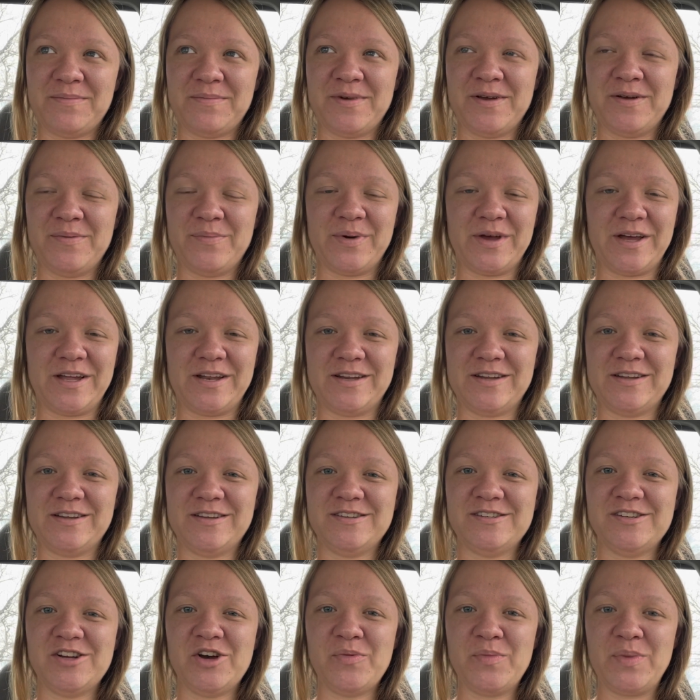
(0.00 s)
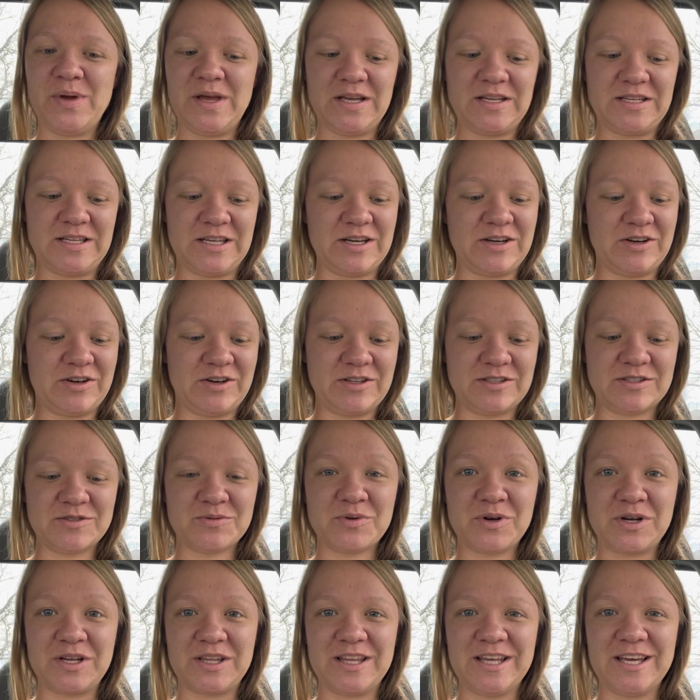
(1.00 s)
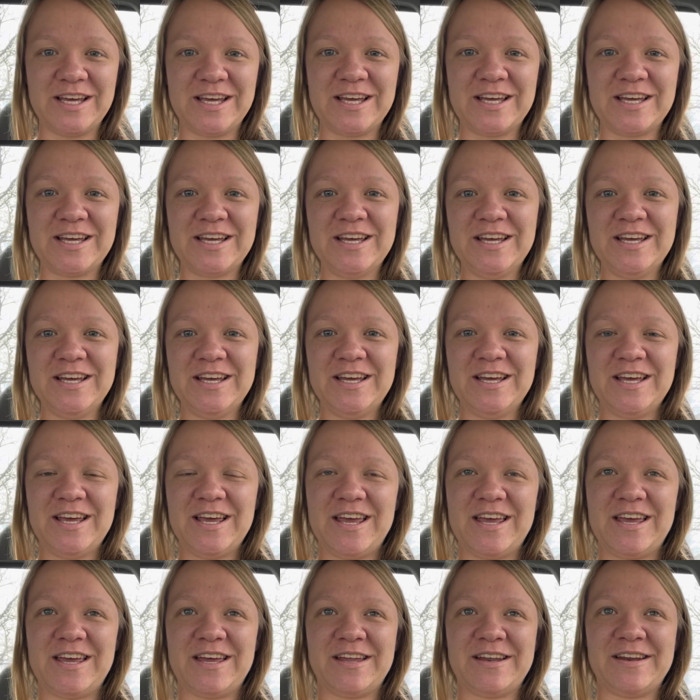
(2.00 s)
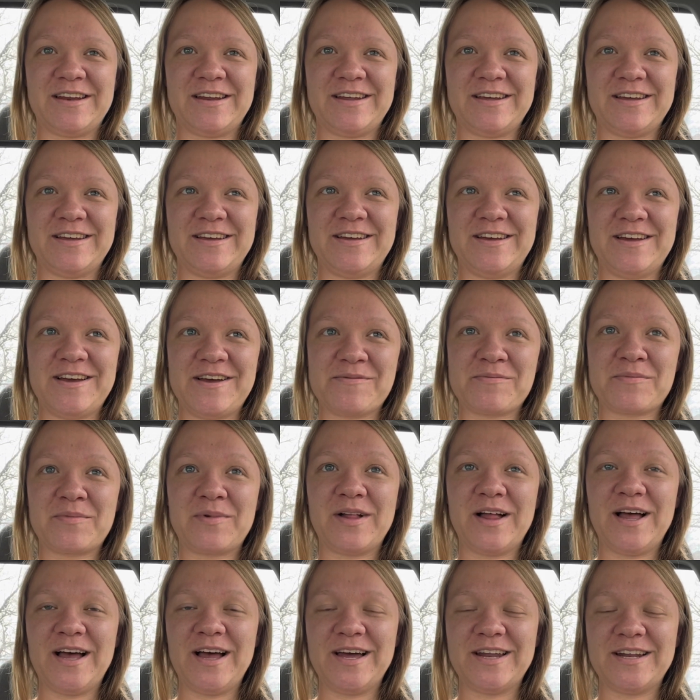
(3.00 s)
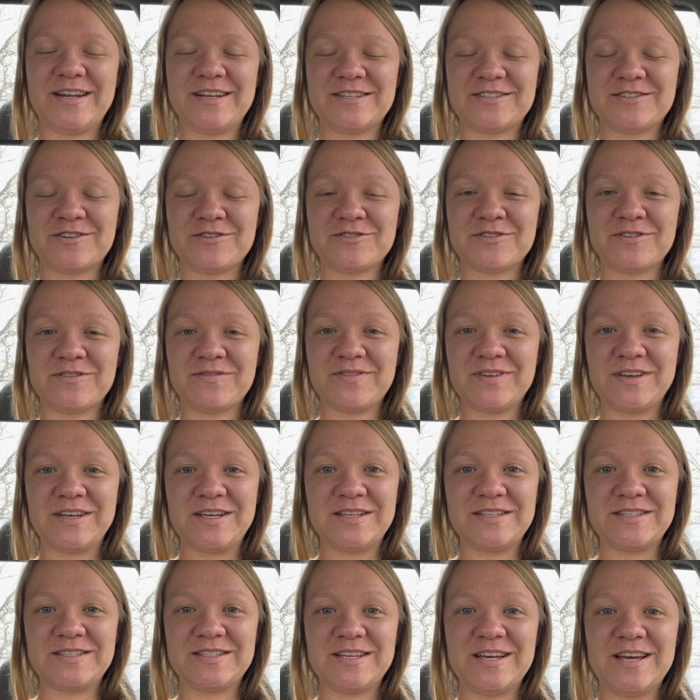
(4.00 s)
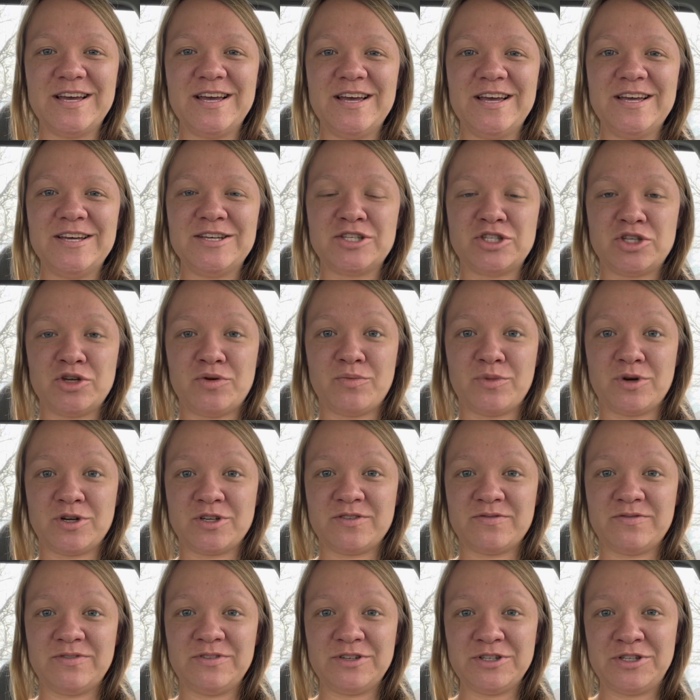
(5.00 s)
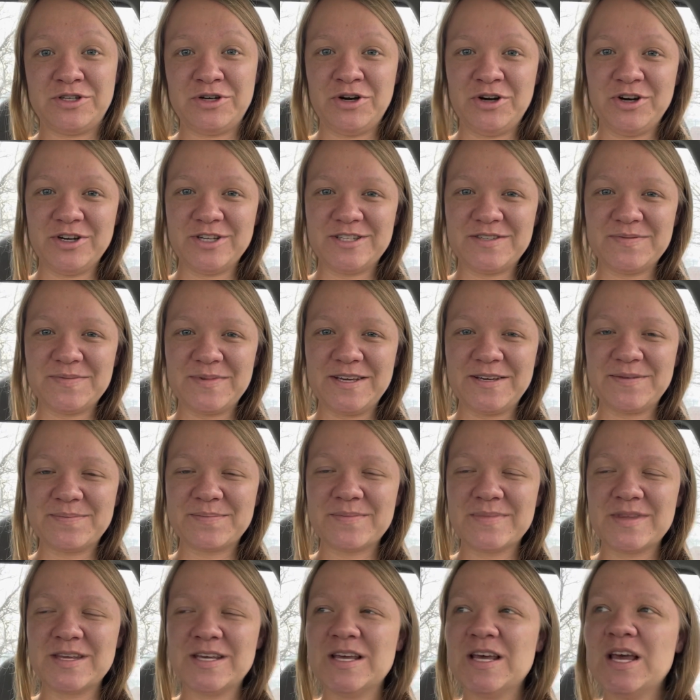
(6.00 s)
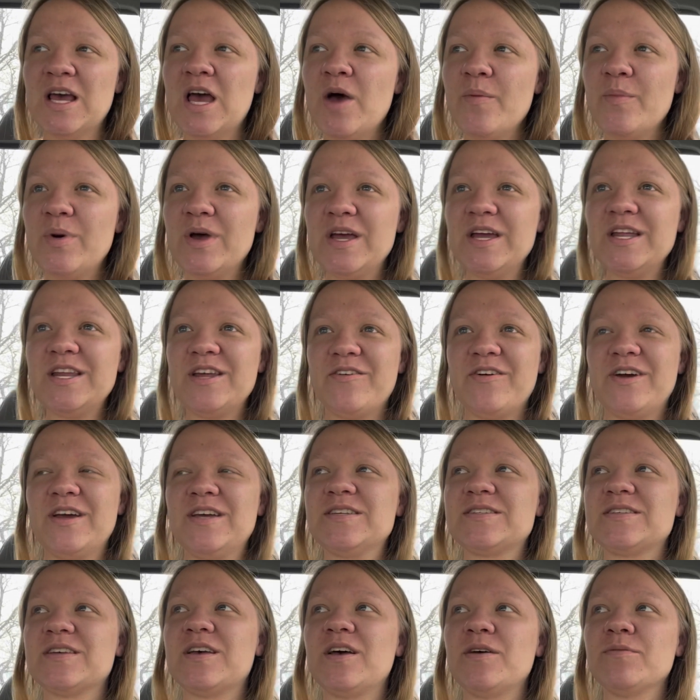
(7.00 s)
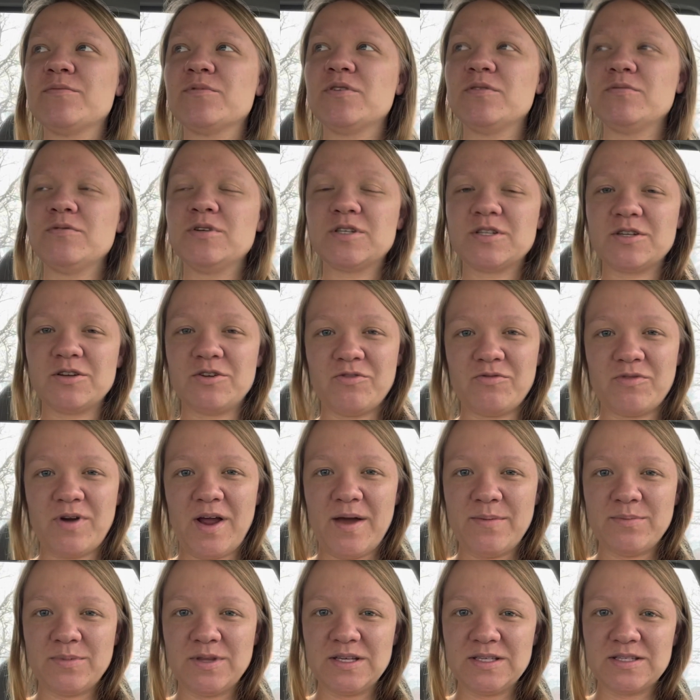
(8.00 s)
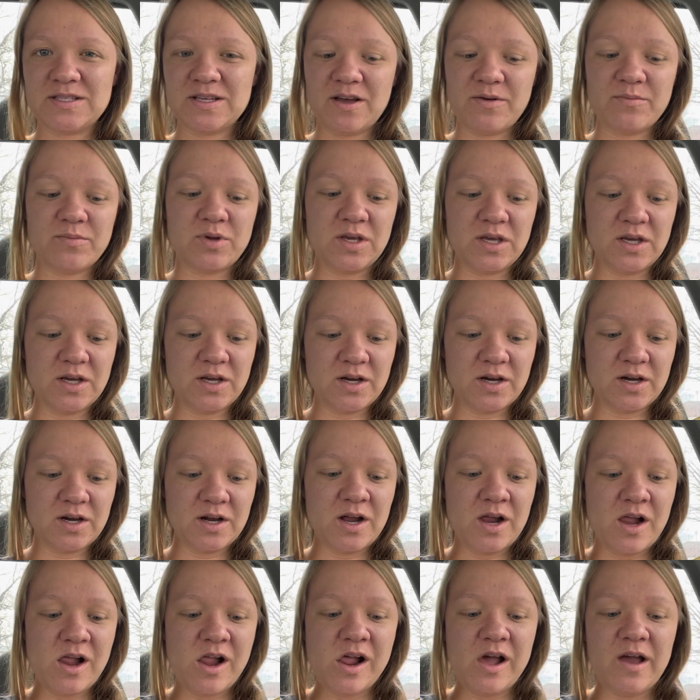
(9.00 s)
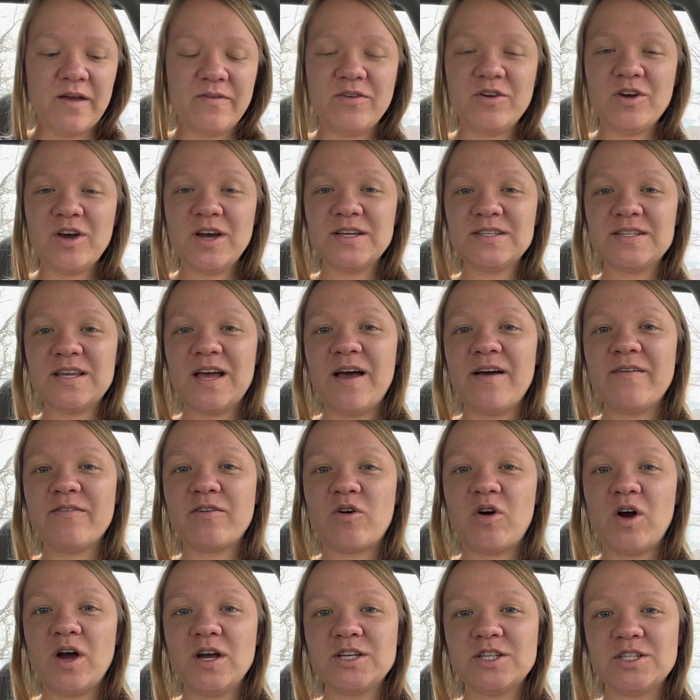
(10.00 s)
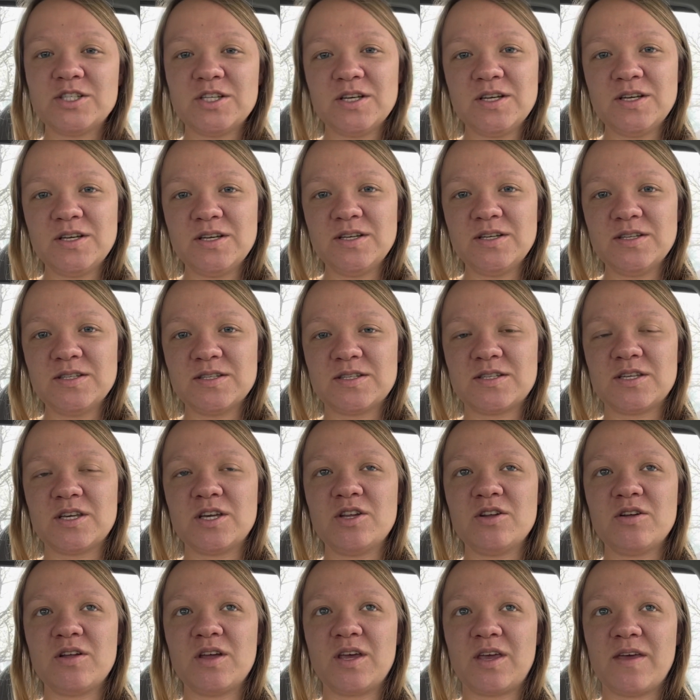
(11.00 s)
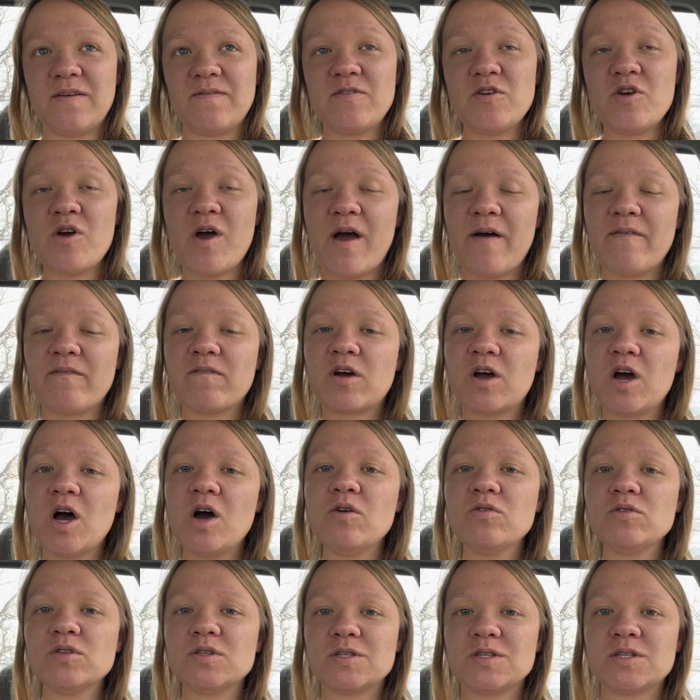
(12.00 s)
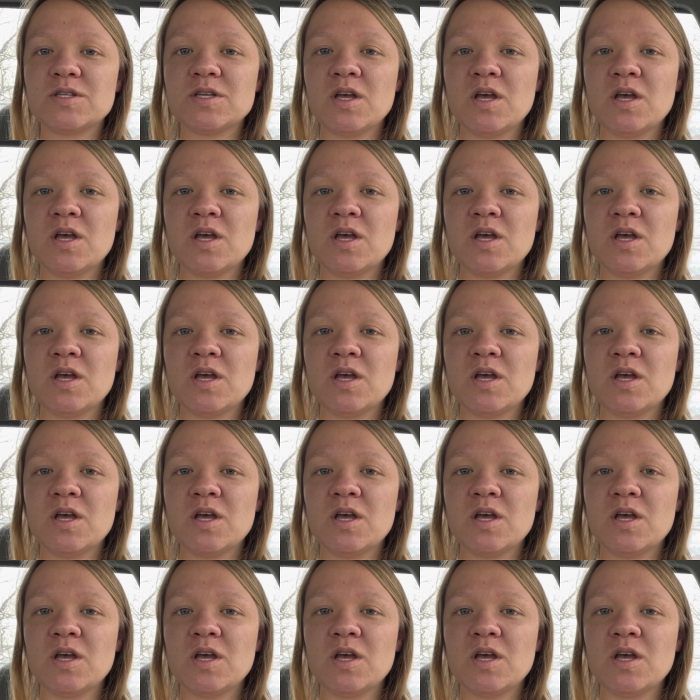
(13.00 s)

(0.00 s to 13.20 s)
But no big deal. It's worth it. And I'm glad Joseph is so merciful towards me. But anyways, so I'm just going to wrap this up here. If you guys have questions, you know, like if you have goats